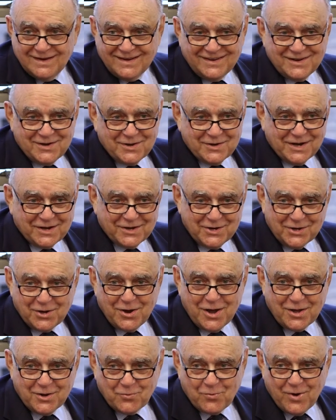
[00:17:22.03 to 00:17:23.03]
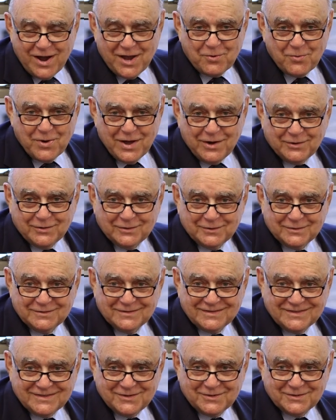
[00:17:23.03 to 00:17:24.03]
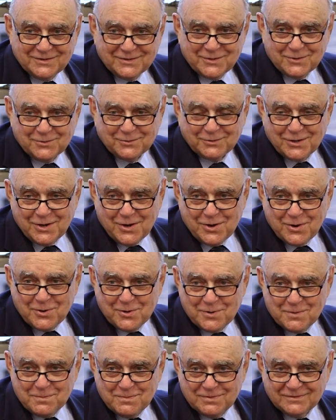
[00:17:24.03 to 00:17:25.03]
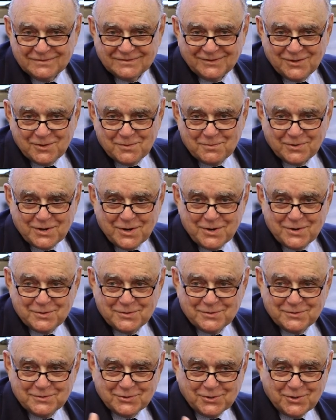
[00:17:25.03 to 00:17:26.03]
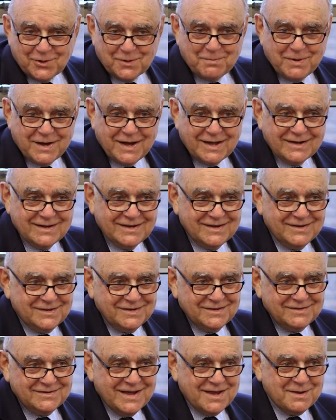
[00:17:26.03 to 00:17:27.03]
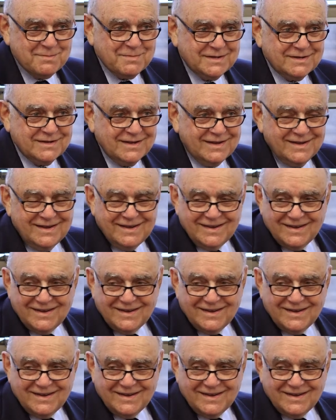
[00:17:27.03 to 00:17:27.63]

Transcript: You know, I could have gone to White Weld, Kuhn Loeb, Loeb Rhoades, Goodbody, you name it.